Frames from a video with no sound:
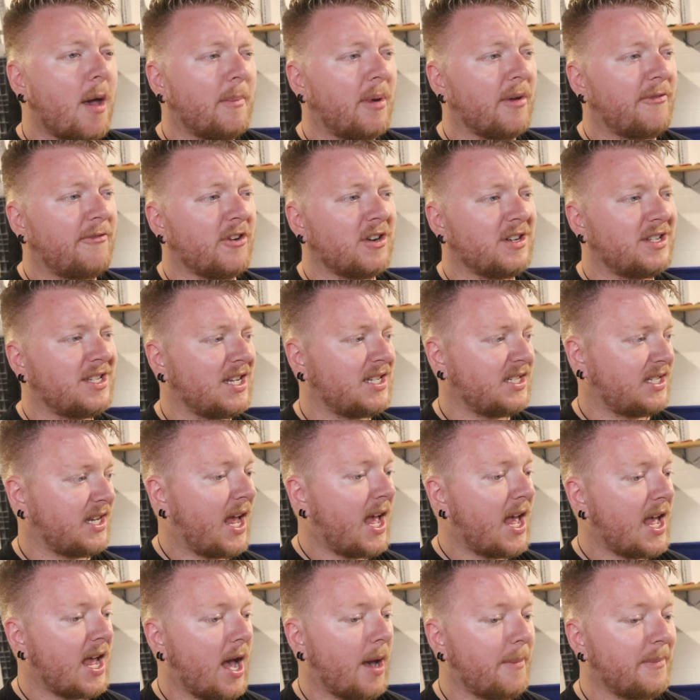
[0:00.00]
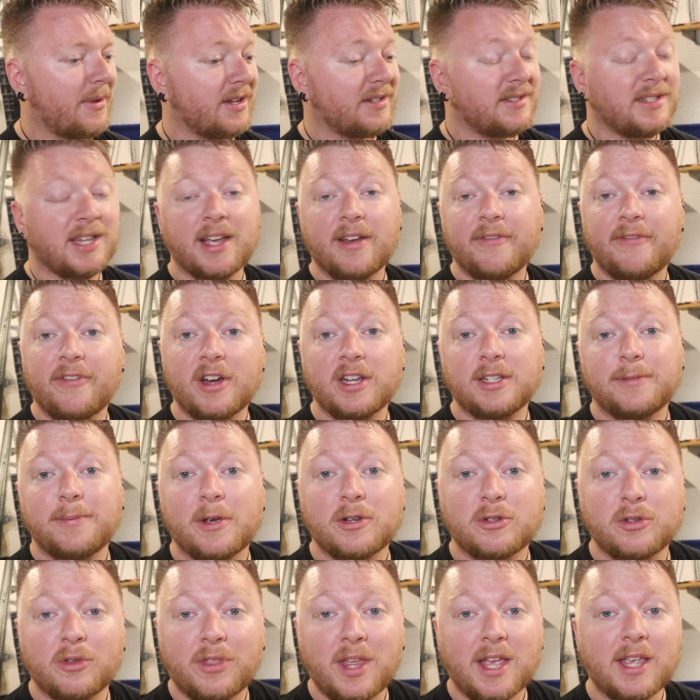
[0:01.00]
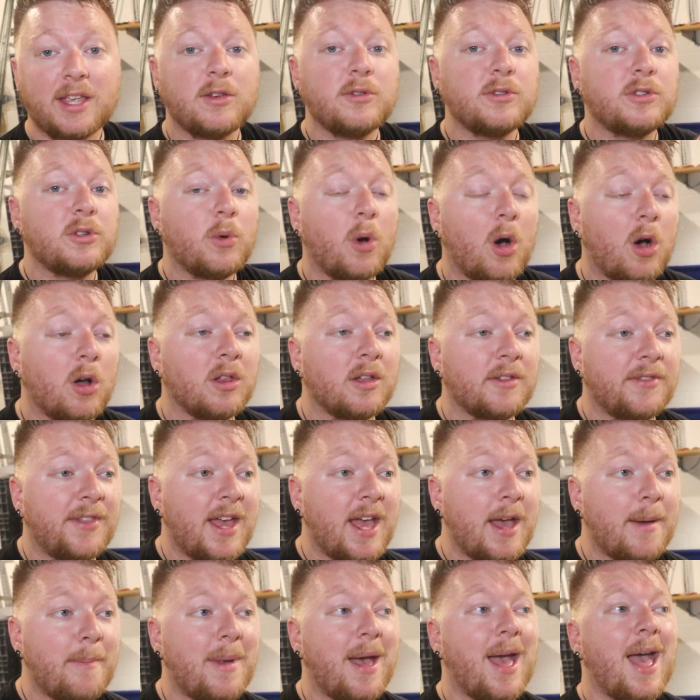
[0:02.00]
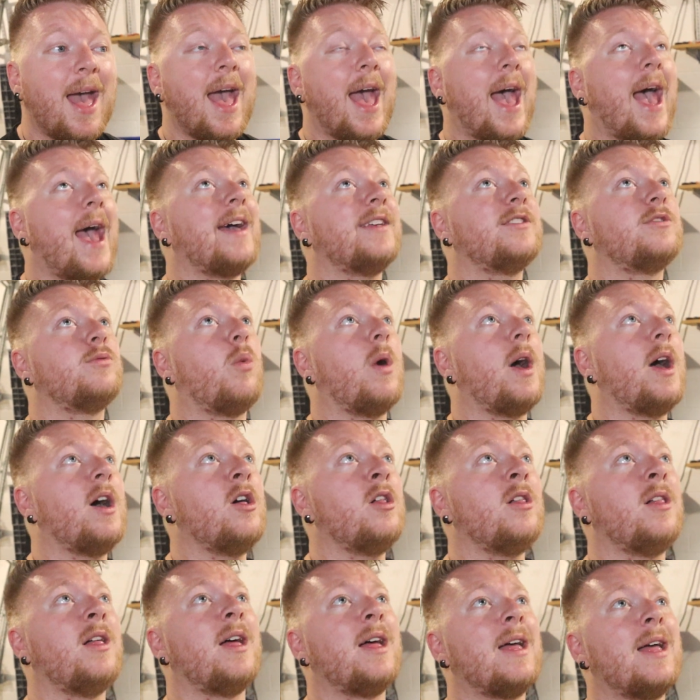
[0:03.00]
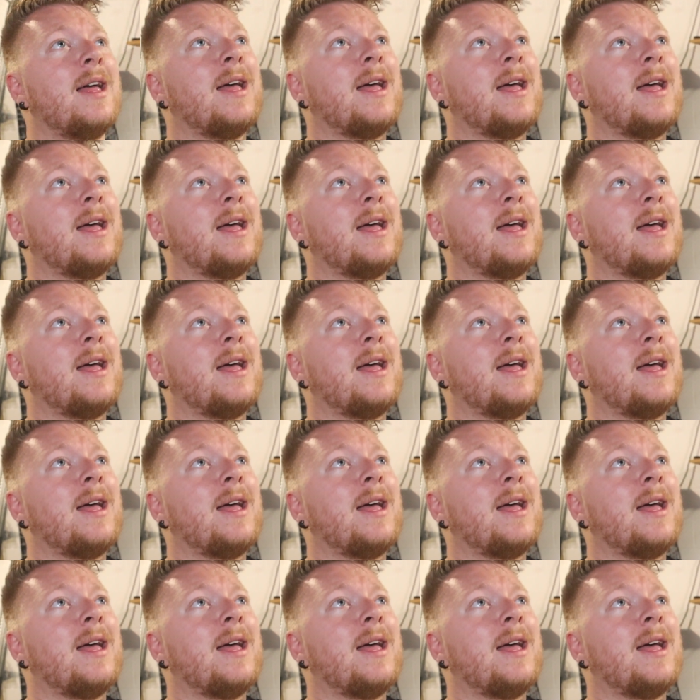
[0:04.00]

But for today, I'm going to say a very special thank you to all of them, as well